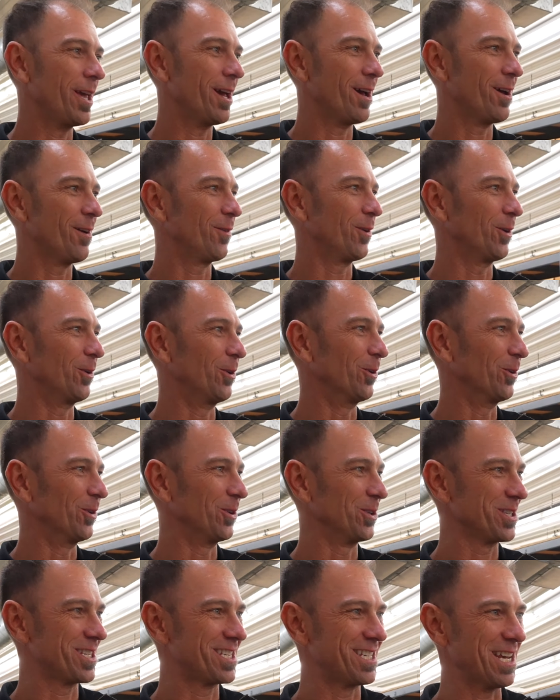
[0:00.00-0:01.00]
have a
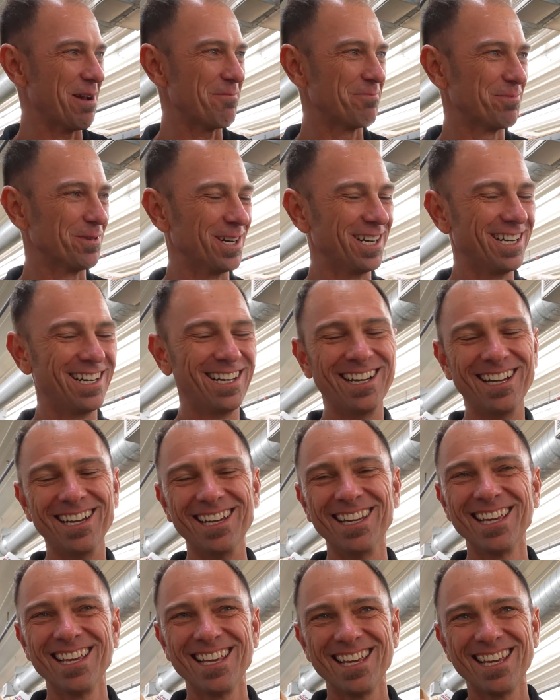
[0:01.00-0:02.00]
whole separate
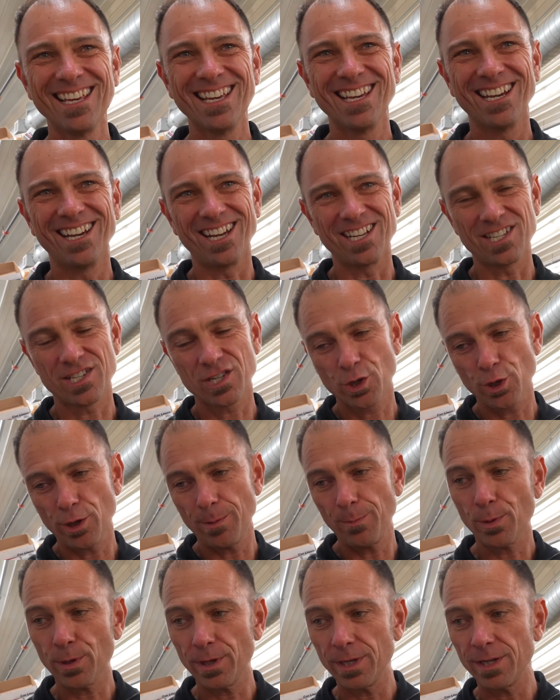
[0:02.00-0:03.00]

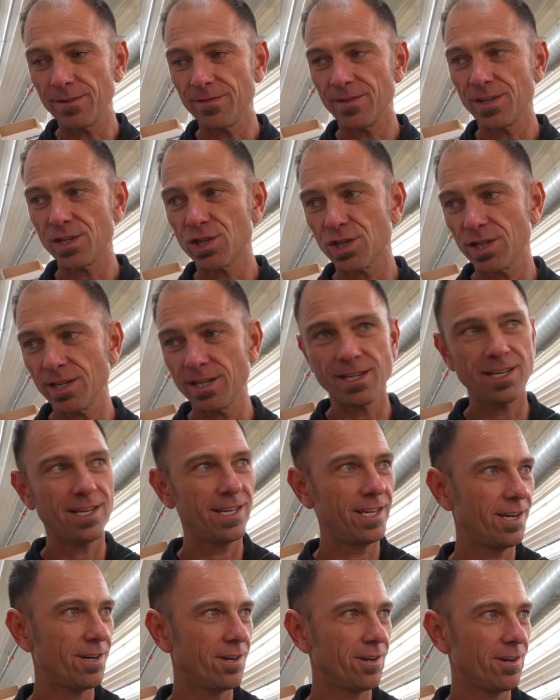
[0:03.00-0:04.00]
screen printing division
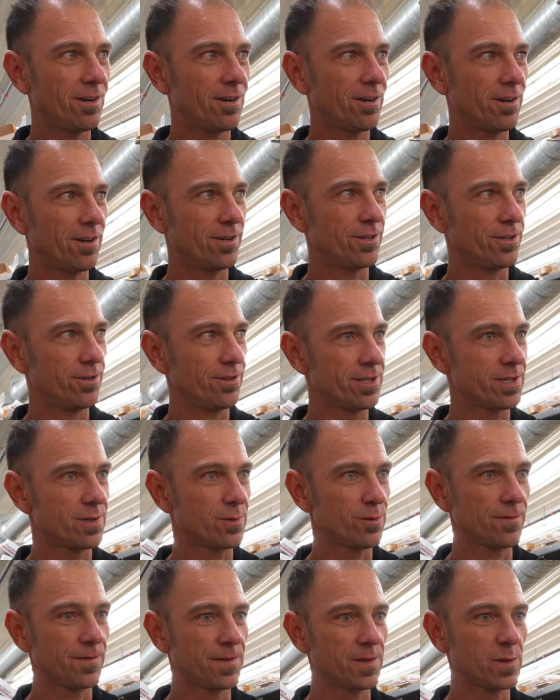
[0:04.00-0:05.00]
here under this
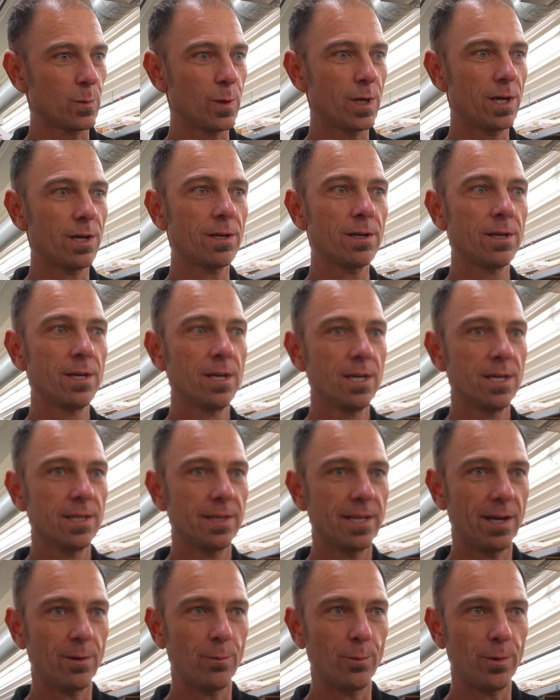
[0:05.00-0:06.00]
roof as well,
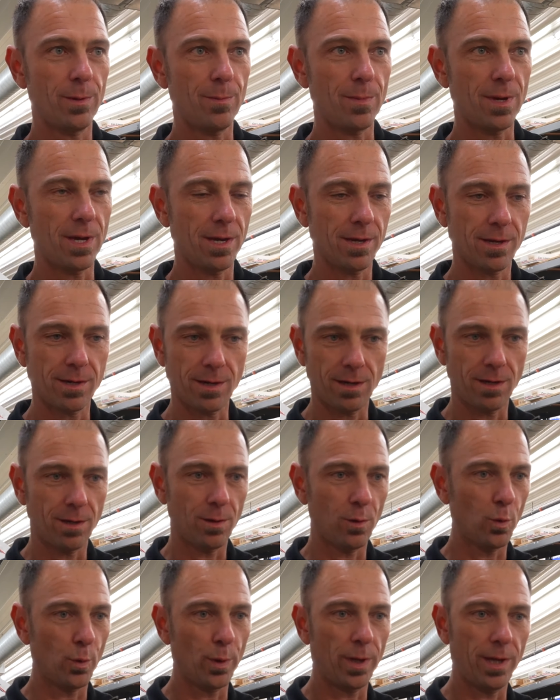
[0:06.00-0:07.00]
that we make
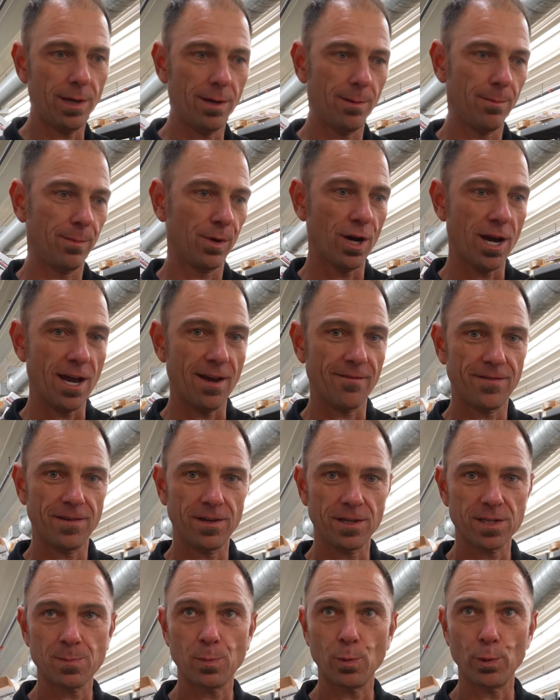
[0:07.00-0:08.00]
OEM
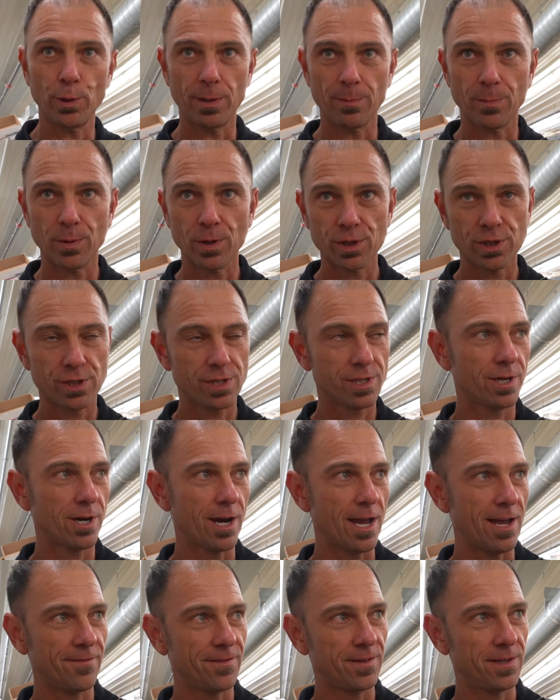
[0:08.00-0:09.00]
graphics, point of purchase
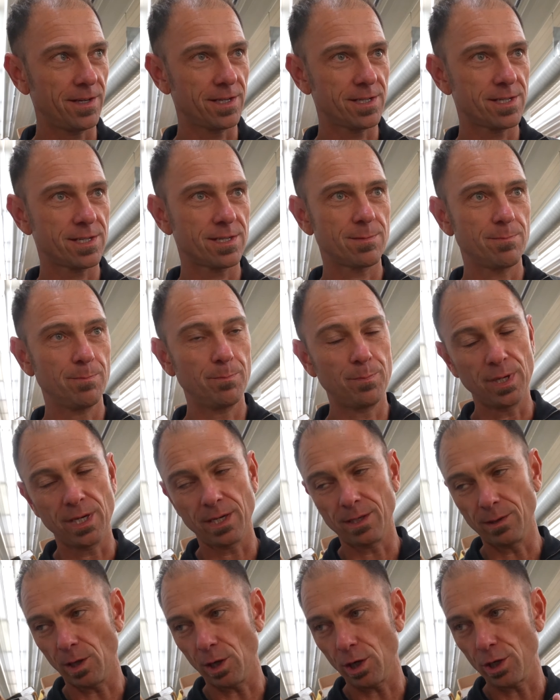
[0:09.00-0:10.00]
graphics,
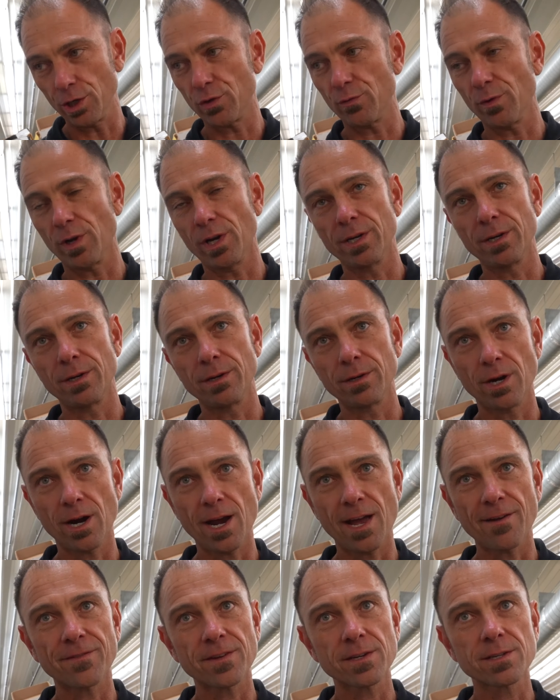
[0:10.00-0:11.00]
big large run
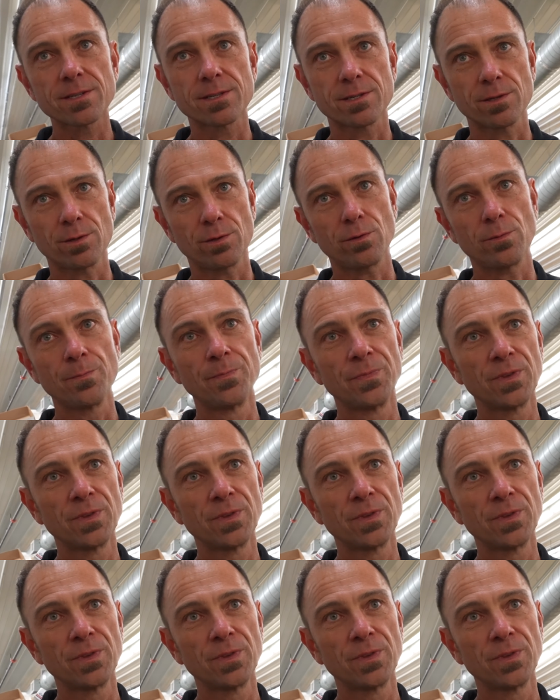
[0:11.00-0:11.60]
graphics. So